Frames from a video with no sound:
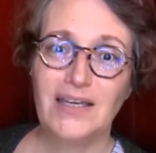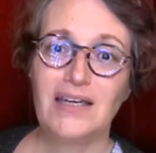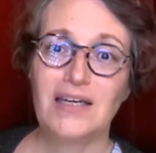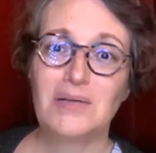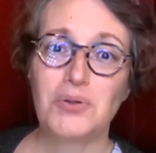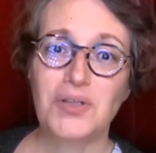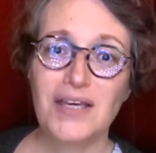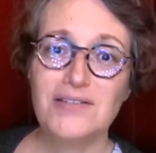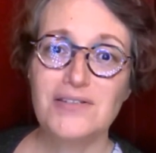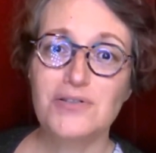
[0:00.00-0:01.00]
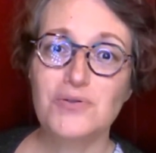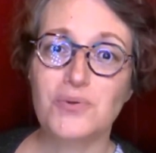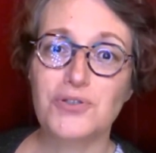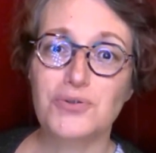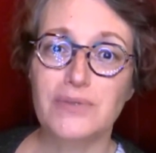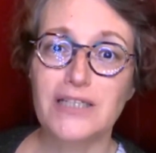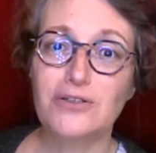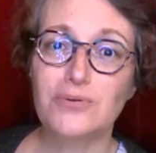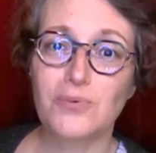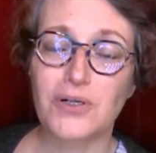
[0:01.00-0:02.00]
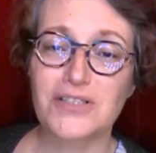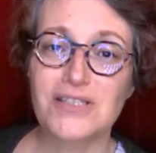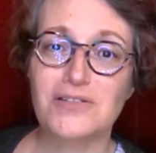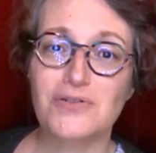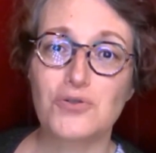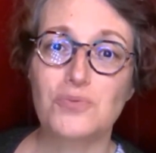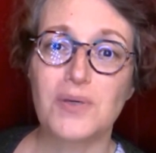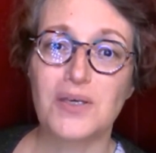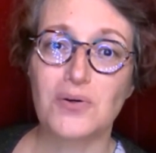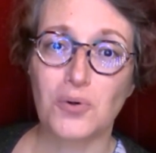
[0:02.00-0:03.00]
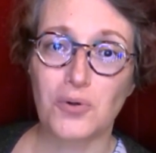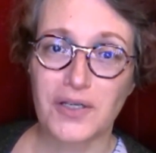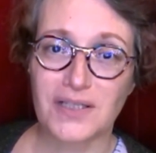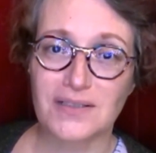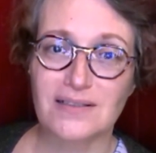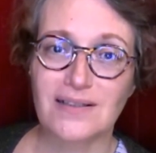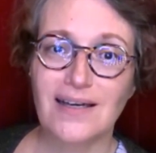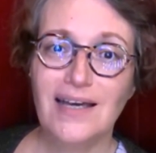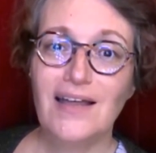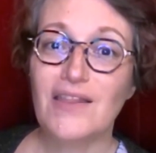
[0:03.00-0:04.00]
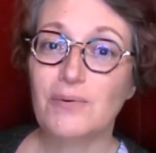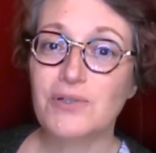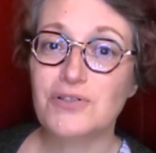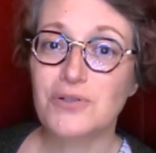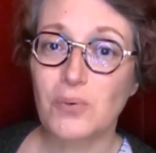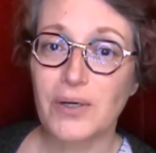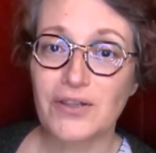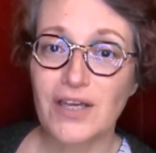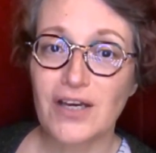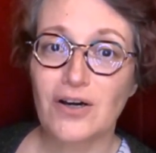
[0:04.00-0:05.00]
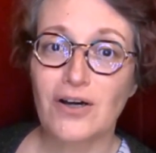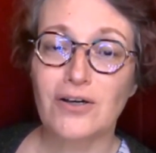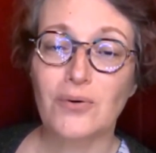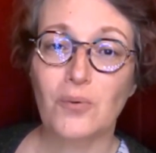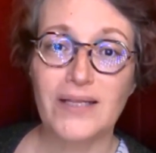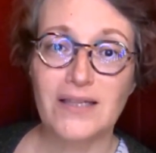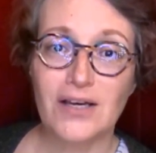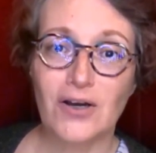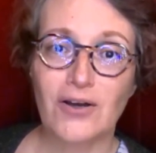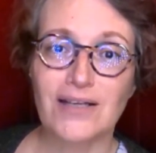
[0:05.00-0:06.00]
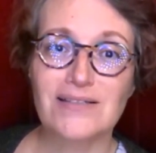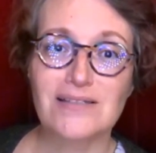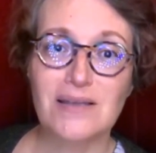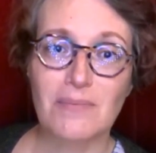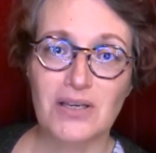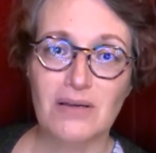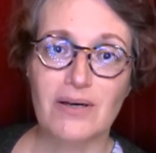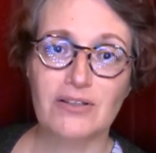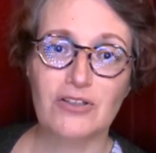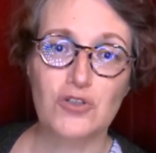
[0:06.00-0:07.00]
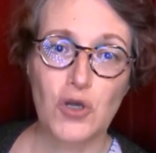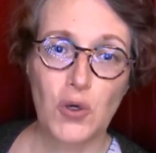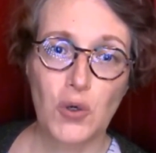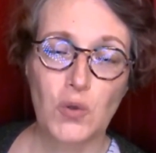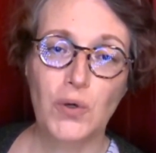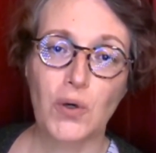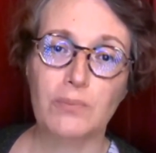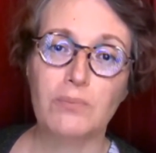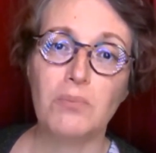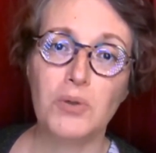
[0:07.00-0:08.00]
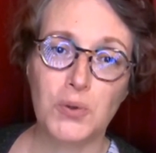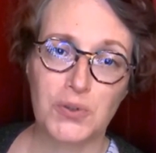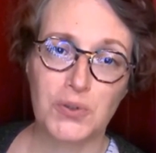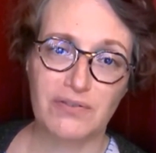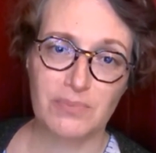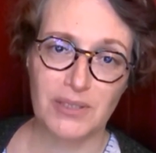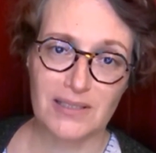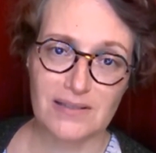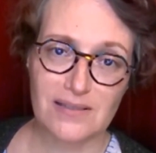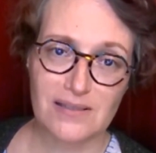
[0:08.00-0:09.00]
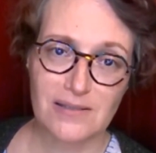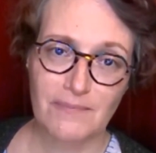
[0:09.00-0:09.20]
In both cases, what your reader wants is to be oriented. They want to know where they are, when they are, and something about the tone or mood of the piece.